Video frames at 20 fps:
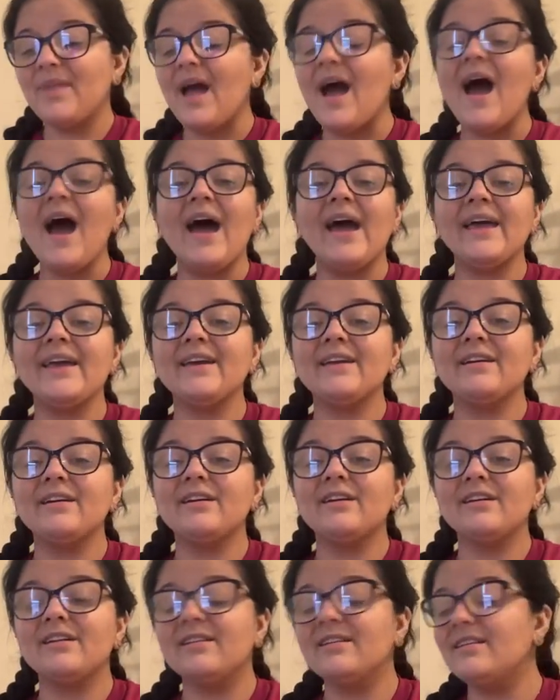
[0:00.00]
I
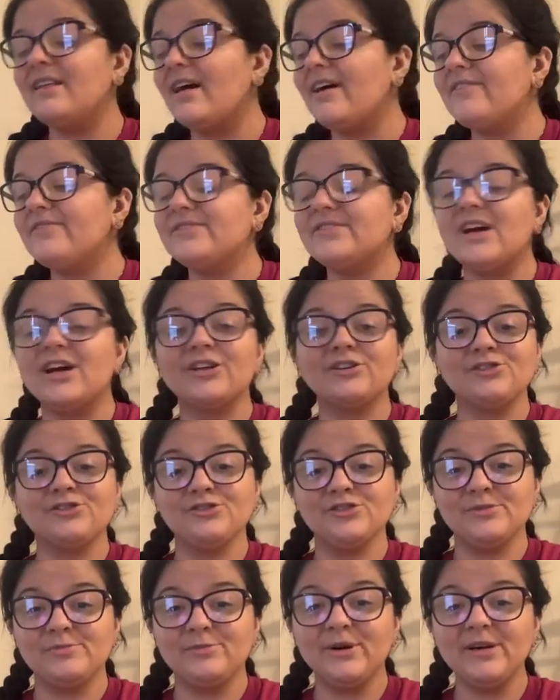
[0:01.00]
love Dr.
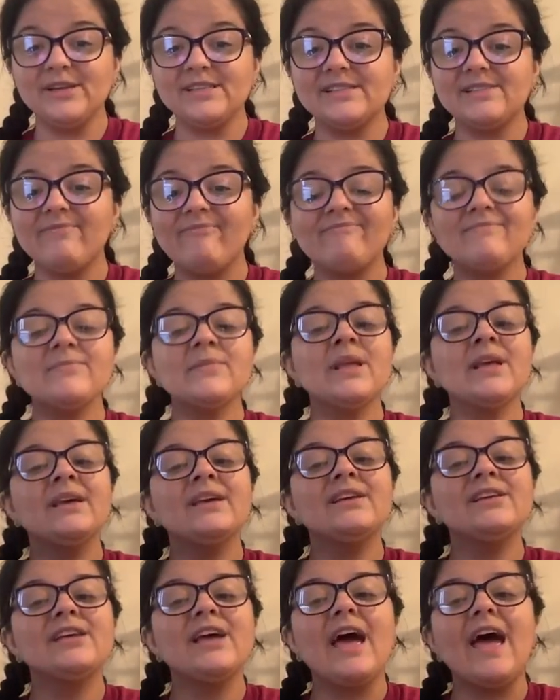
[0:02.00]
Seuss books,
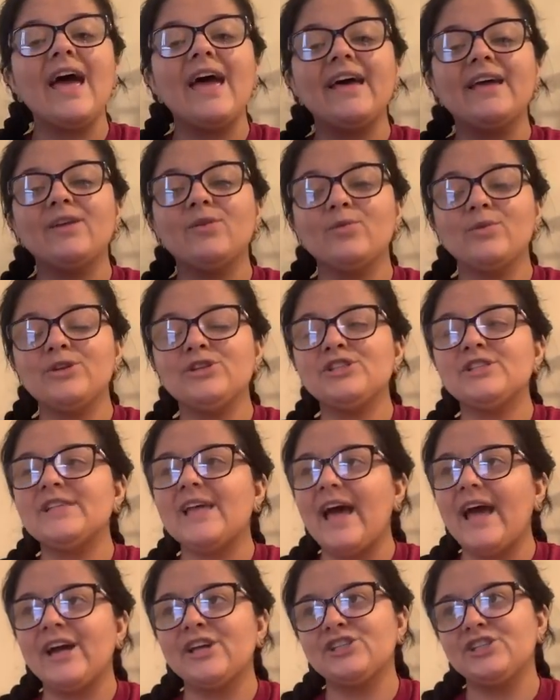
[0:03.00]
and we just
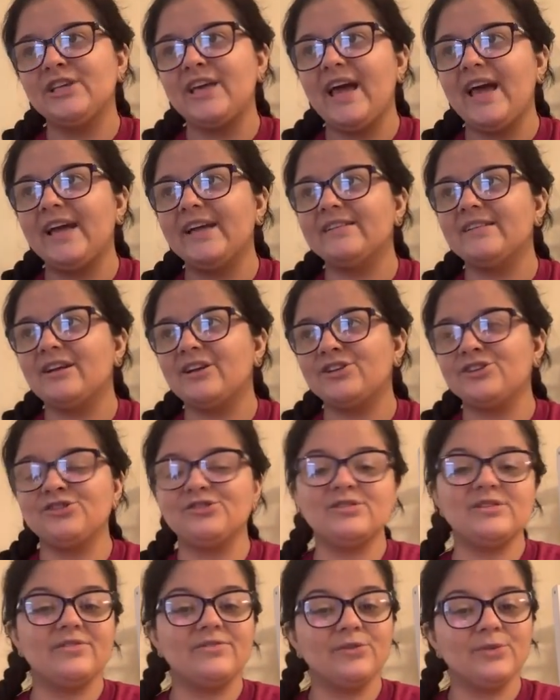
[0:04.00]
actually had Dr.
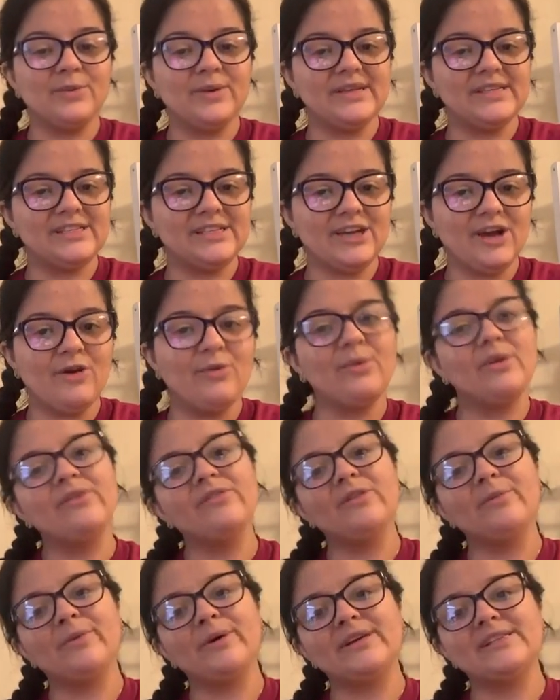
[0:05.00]
Seuss a few weeks ago. One
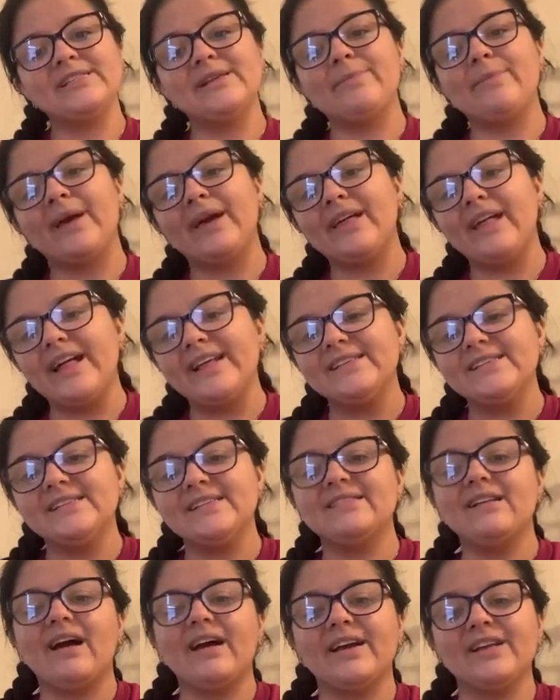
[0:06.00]
of the books that my class
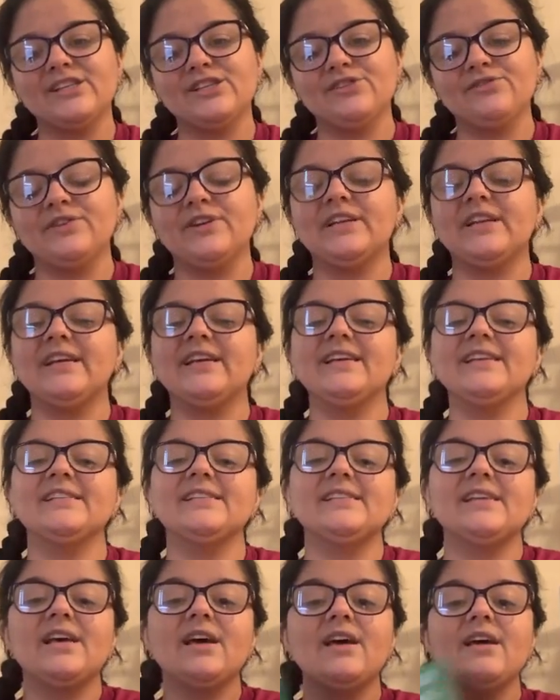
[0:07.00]
did not get to read
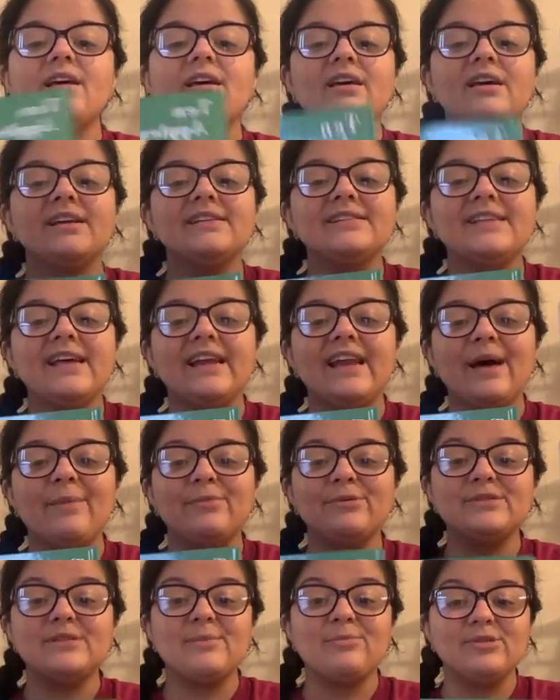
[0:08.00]
is 10
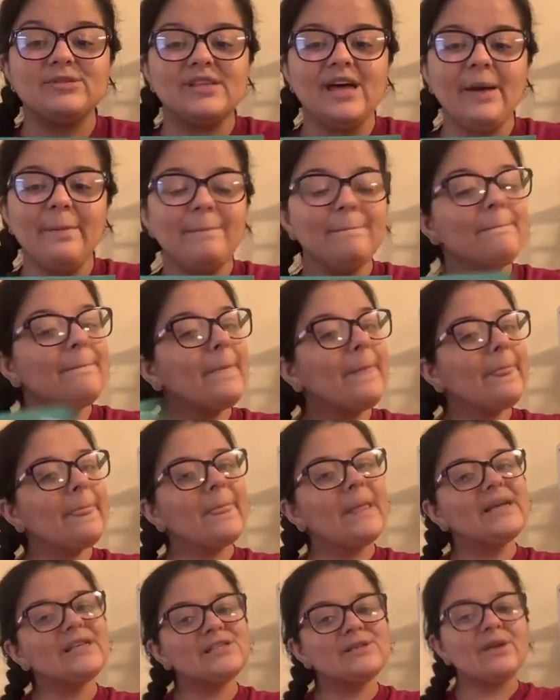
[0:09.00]
Apples Up on Top.
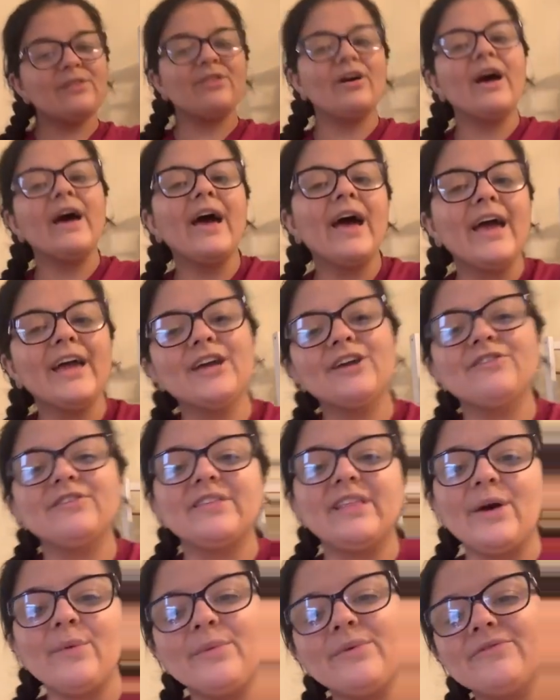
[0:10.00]
So I thought I could
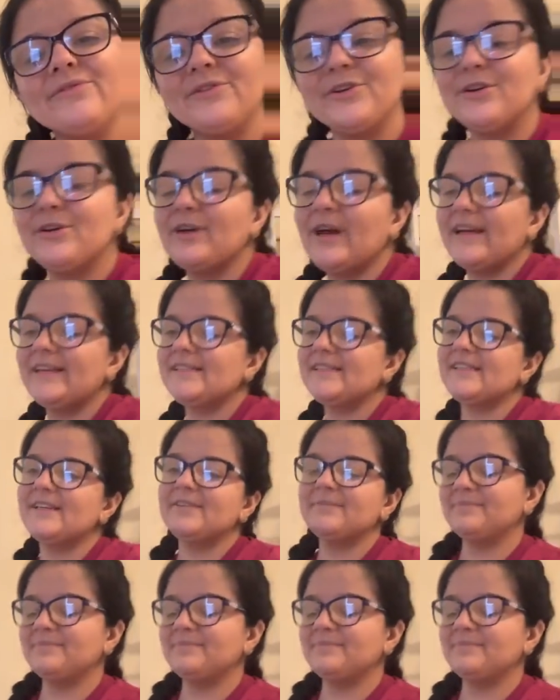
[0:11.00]
read that one for you guys.